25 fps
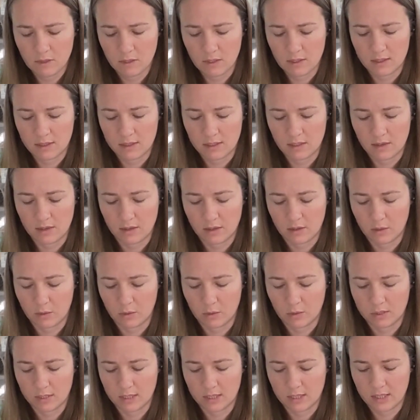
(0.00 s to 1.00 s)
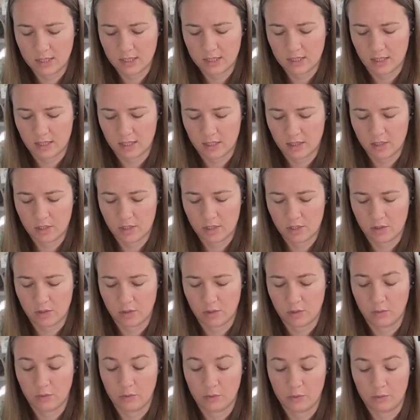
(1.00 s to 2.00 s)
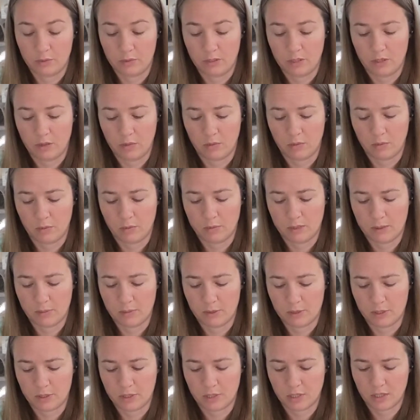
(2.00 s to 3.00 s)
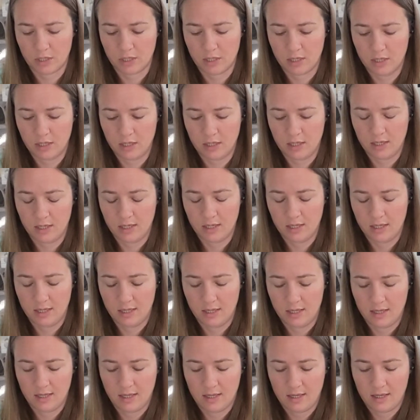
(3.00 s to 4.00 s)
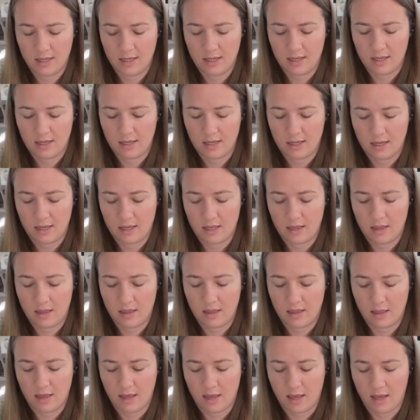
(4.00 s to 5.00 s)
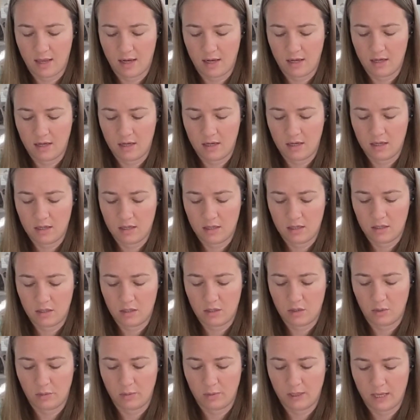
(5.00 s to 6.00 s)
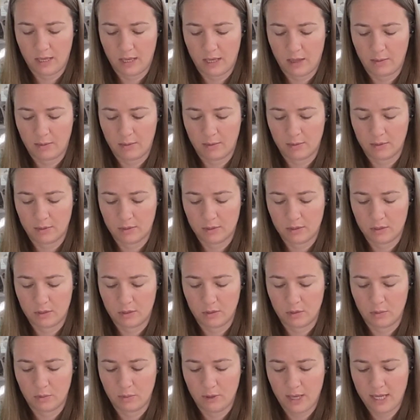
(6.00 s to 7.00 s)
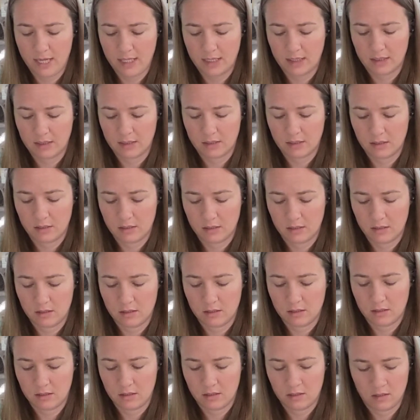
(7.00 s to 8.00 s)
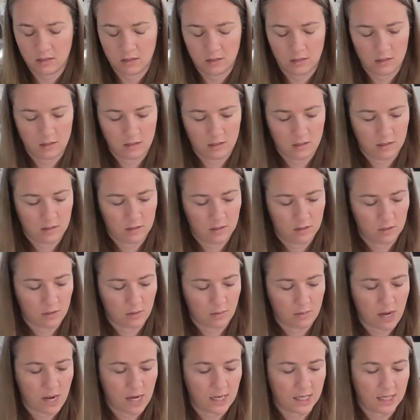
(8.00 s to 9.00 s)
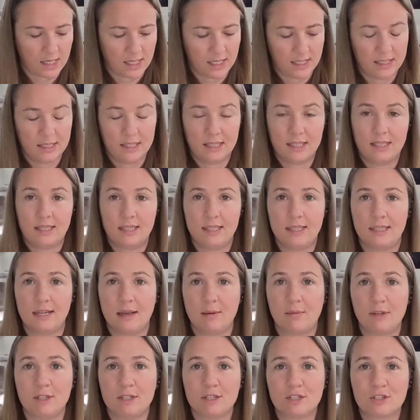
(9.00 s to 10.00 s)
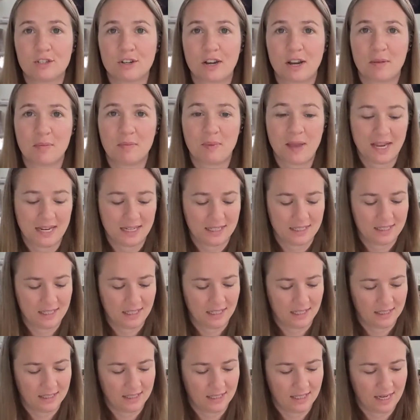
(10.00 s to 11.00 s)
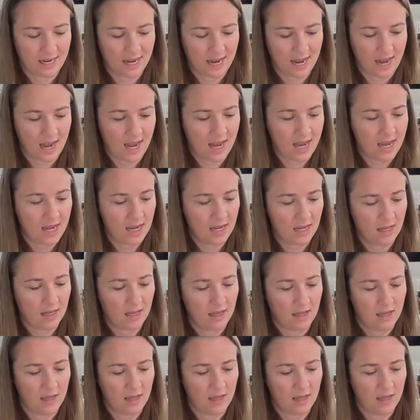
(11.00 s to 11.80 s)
until they're cool to the touch, or room temperature. And then you'll be able to paint. So I'm not going to demonstrate painting today,